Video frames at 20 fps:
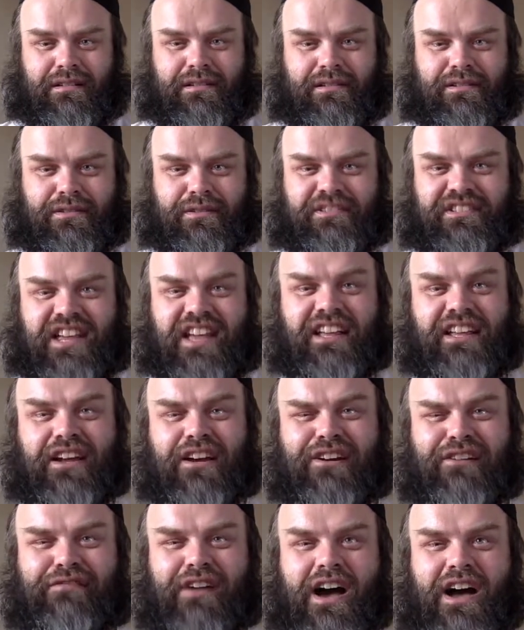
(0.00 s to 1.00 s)
So take
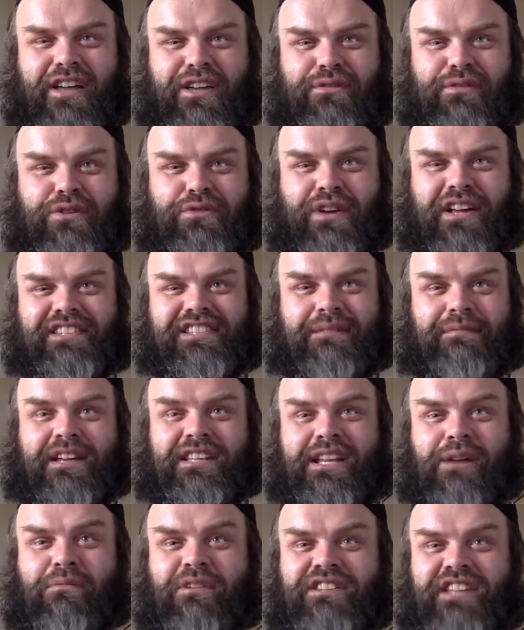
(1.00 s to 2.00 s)
care of how you address them.
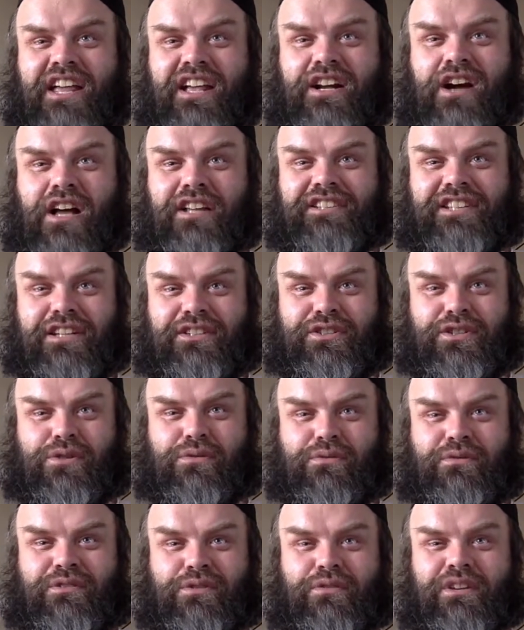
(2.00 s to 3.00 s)
And then when they cuss at
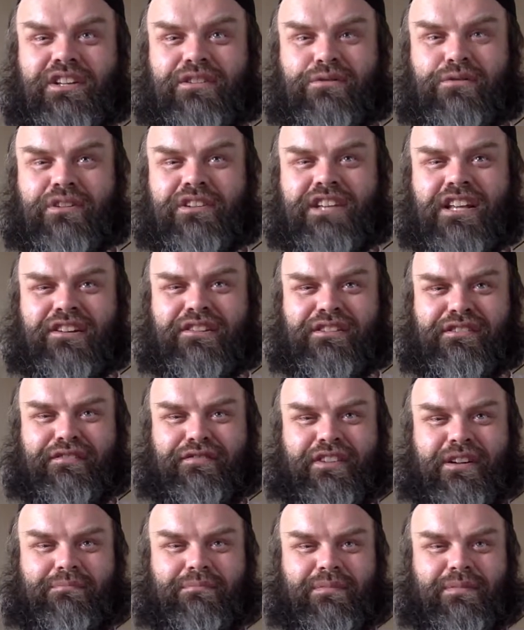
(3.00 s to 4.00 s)
you, who did they learn it
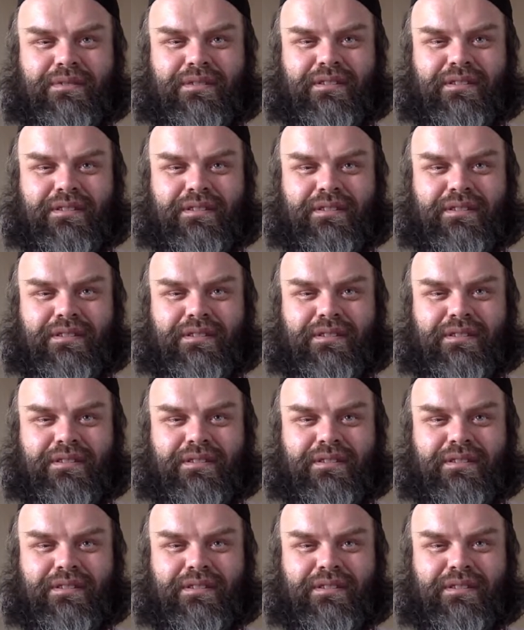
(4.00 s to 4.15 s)
from?